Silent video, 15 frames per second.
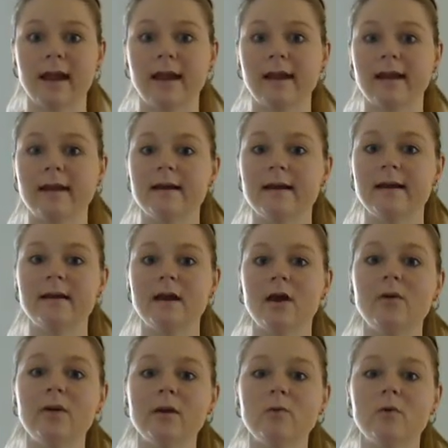And in
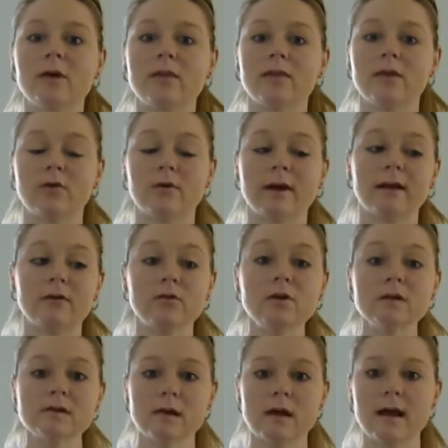knowing what the granite
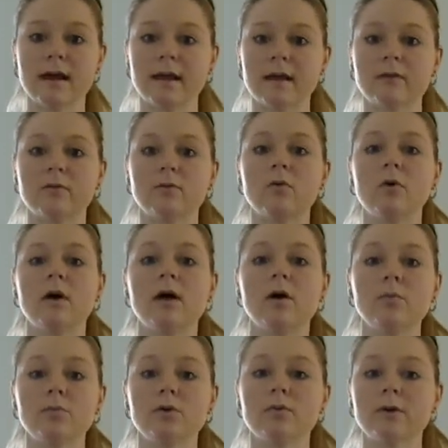looks like will
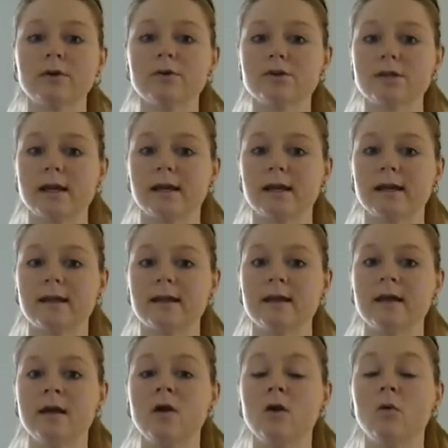help you
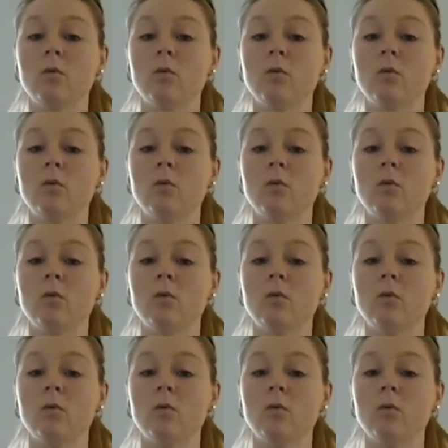understand,